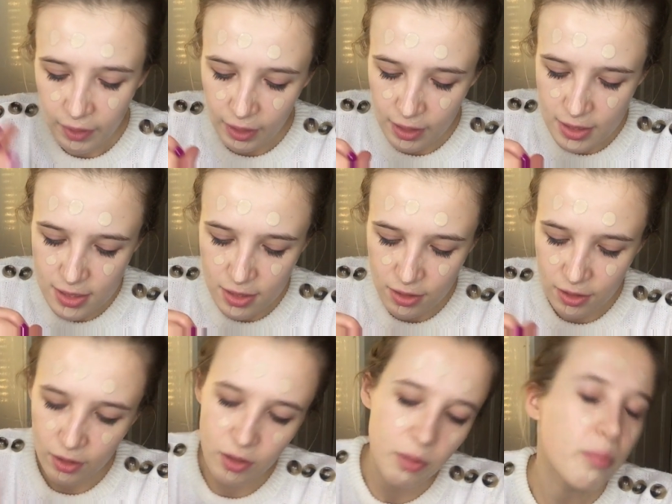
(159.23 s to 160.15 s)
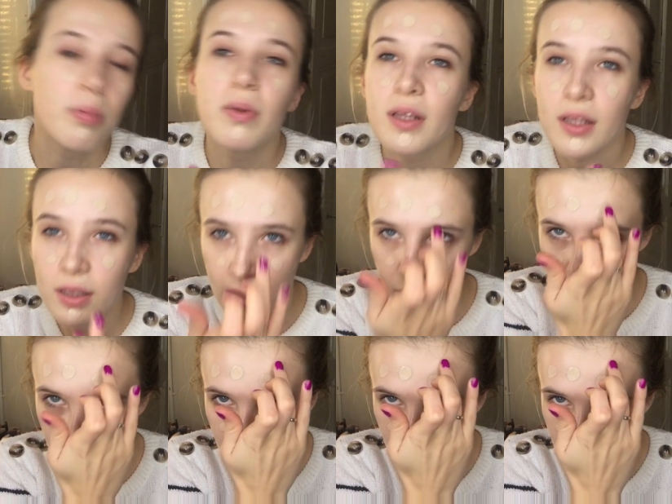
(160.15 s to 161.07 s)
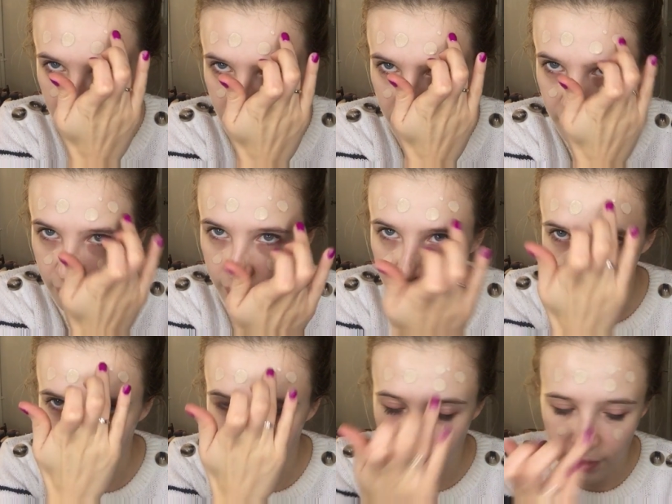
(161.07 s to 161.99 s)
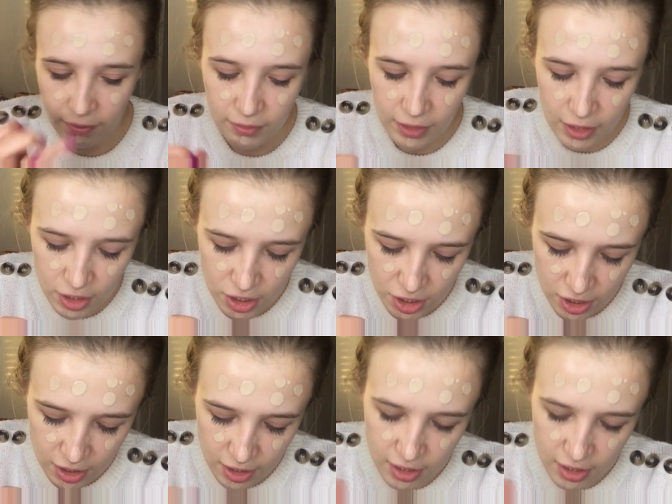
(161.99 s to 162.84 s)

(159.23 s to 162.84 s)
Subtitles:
it's not a complete water foundation.